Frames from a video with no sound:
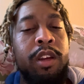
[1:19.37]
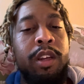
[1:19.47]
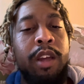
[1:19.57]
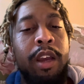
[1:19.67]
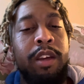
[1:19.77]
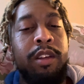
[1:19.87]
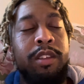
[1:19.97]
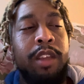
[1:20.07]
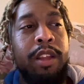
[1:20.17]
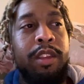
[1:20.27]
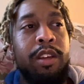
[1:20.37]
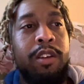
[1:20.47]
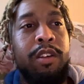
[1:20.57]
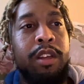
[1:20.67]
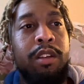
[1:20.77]
I could have sat there
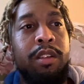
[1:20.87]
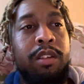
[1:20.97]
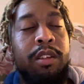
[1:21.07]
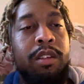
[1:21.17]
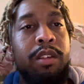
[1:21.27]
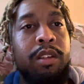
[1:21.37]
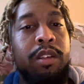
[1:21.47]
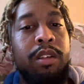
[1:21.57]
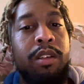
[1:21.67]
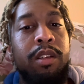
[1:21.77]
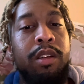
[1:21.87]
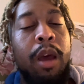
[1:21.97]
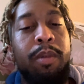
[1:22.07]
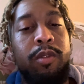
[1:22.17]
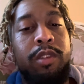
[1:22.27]
and not
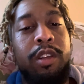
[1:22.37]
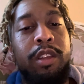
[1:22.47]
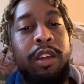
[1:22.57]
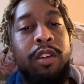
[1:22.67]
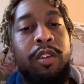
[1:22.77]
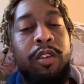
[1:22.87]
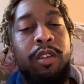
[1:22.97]
post anything at all.